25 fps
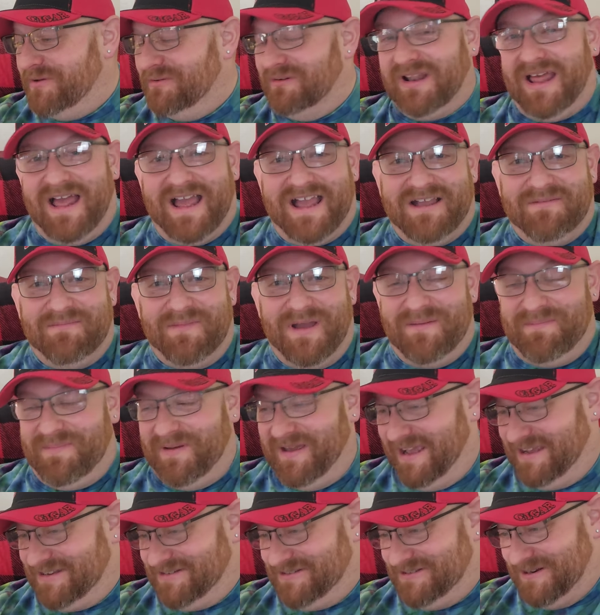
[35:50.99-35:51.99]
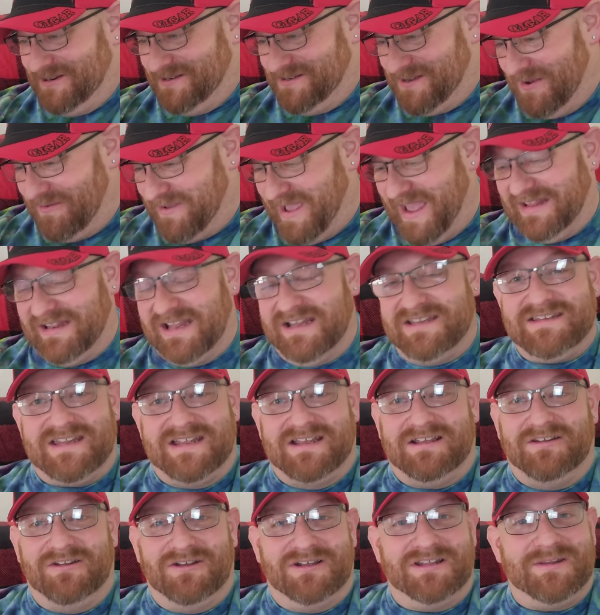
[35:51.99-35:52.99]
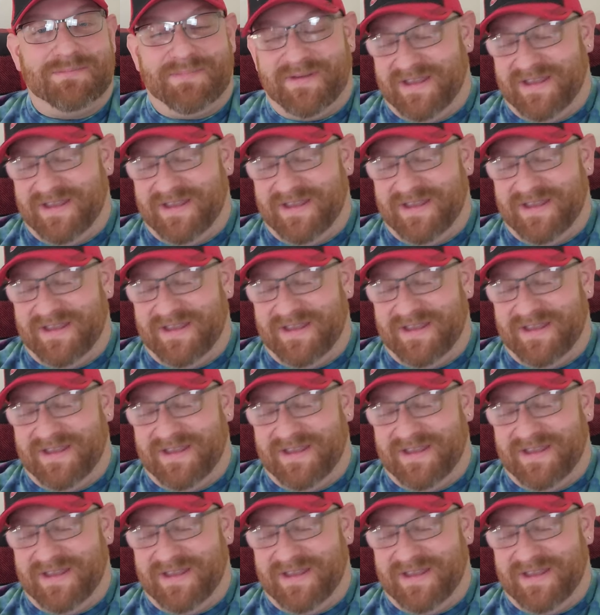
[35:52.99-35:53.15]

you like my pictures. Okay, let's take a look at